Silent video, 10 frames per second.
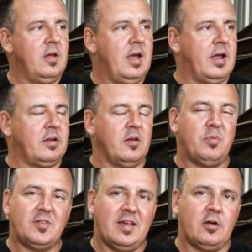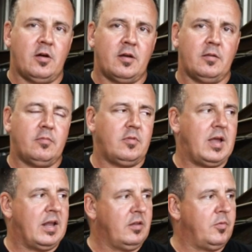had good patina on it,
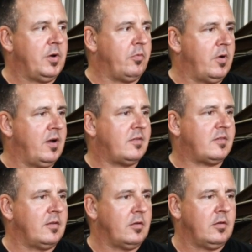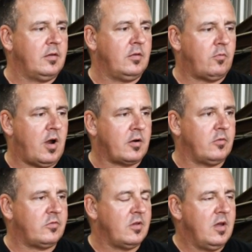had a little bit of rust in the hood and the
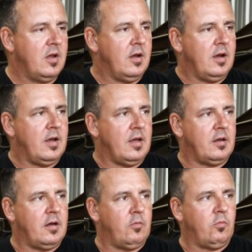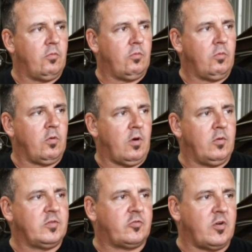rockers. And we were
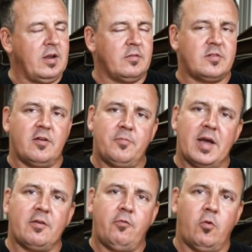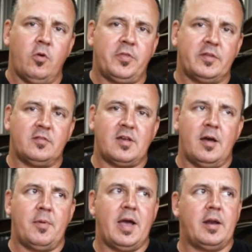always trading stuff back and forth. At the
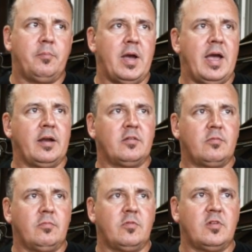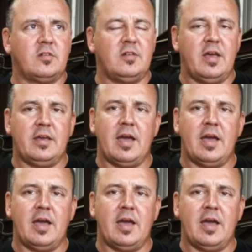time I had a bagged 68